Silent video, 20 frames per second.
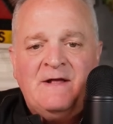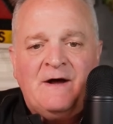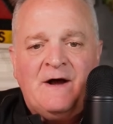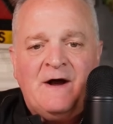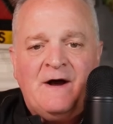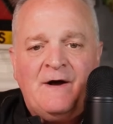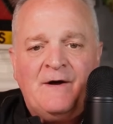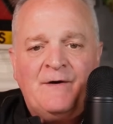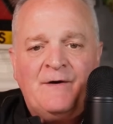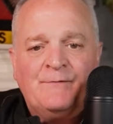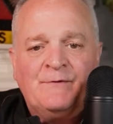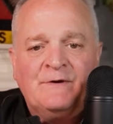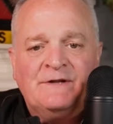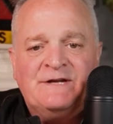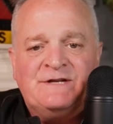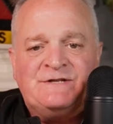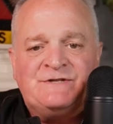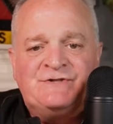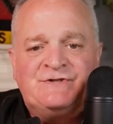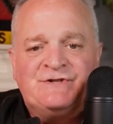
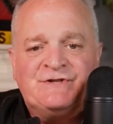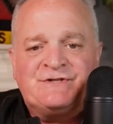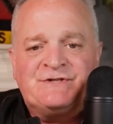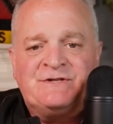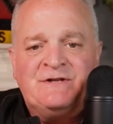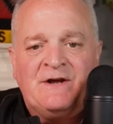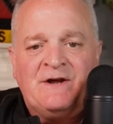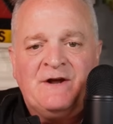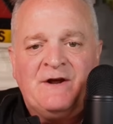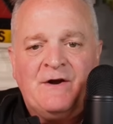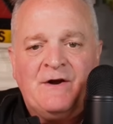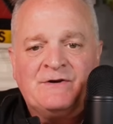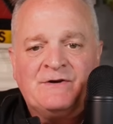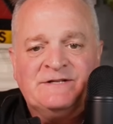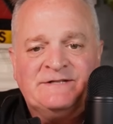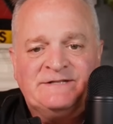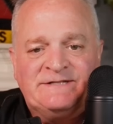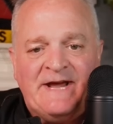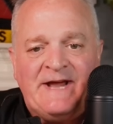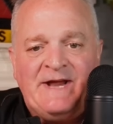released just
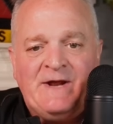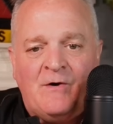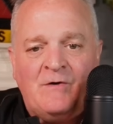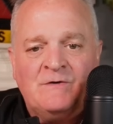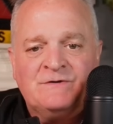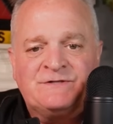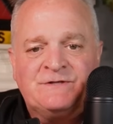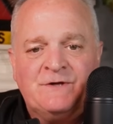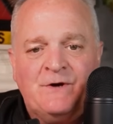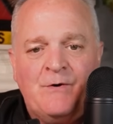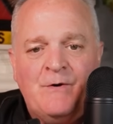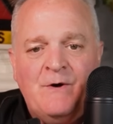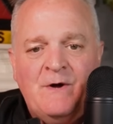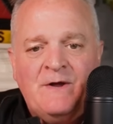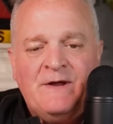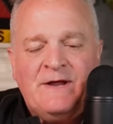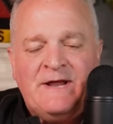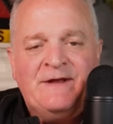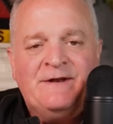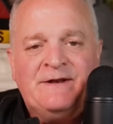today also
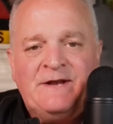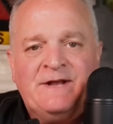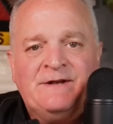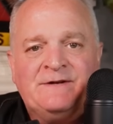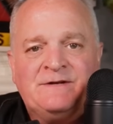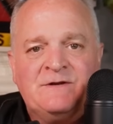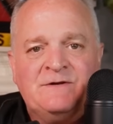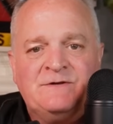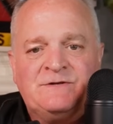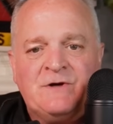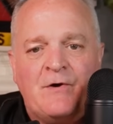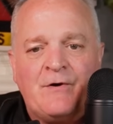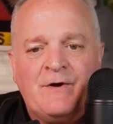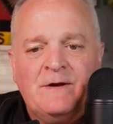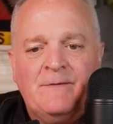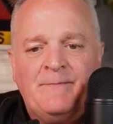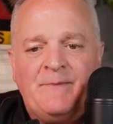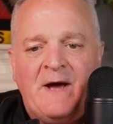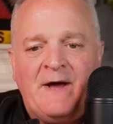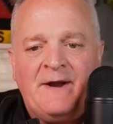in
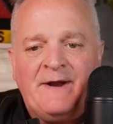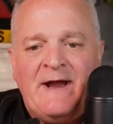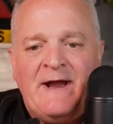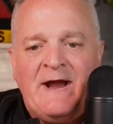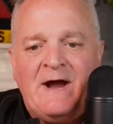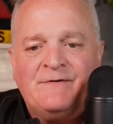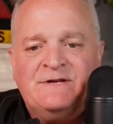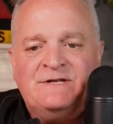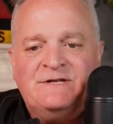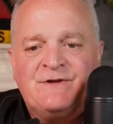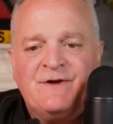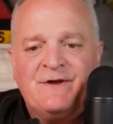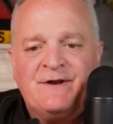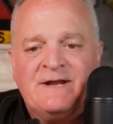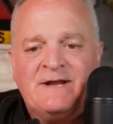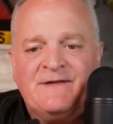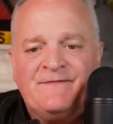talking about how he's going to get